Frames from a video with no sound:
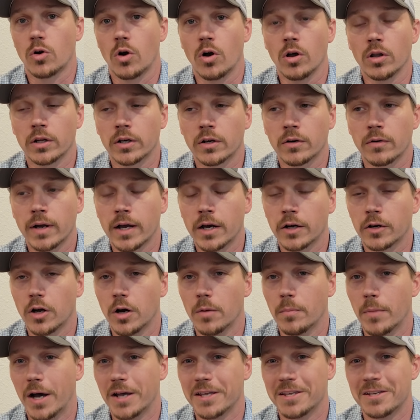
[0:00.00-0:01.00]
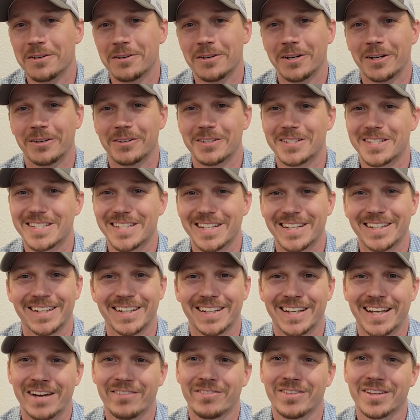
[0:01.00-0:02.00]
crawling around on my unit,
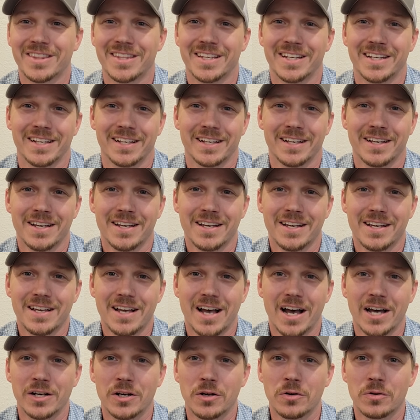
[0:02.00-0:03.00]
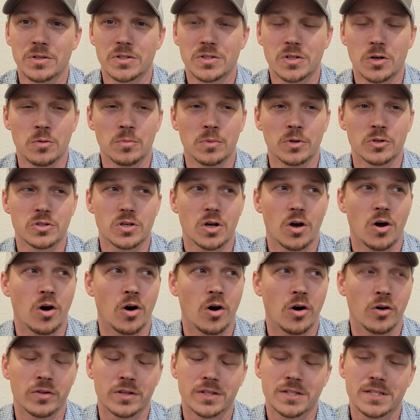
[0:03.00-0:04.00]
sealing everything. I noticed almost
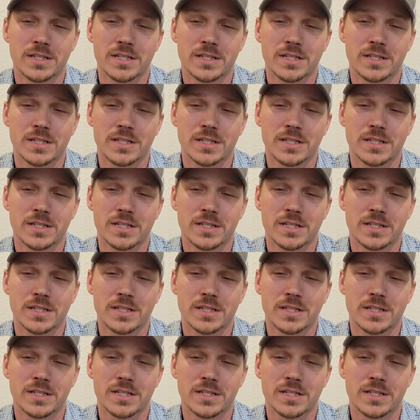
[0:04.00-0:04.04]
all the